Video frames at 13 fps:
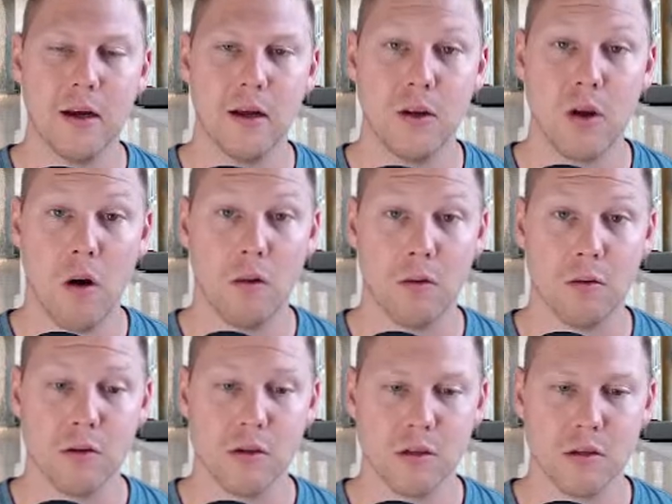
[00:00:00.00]

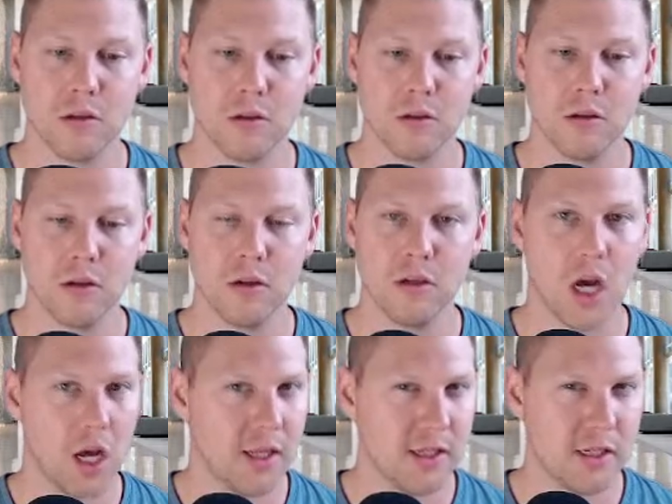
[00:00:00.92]
to
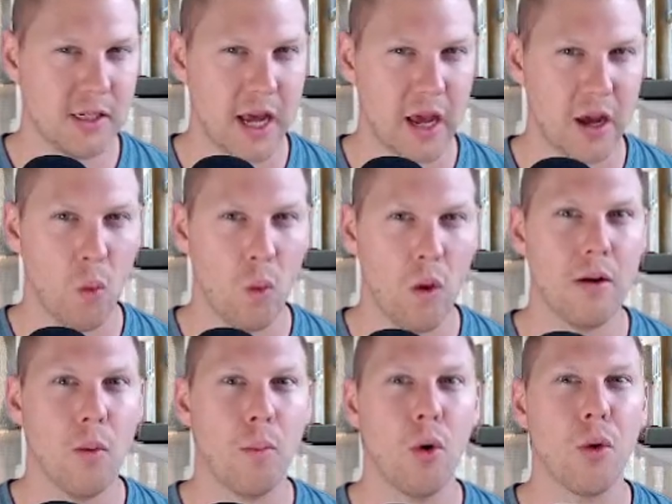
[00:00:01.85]
unstake
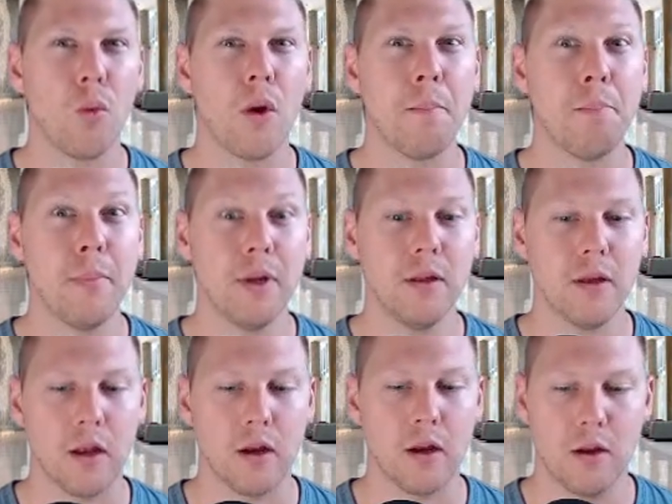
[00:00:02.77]
1.1
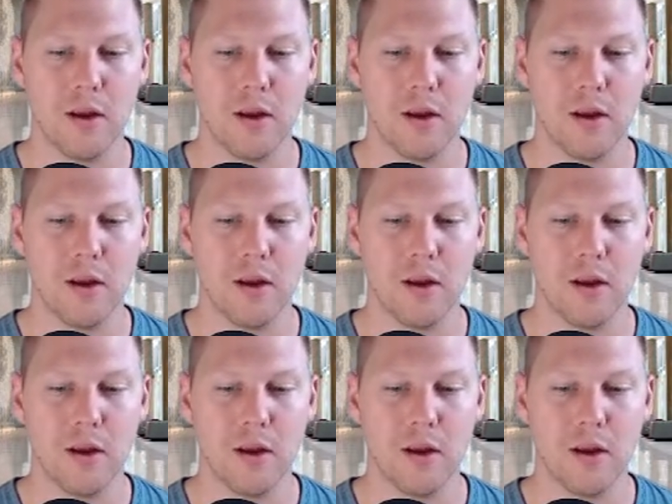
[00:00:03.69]
million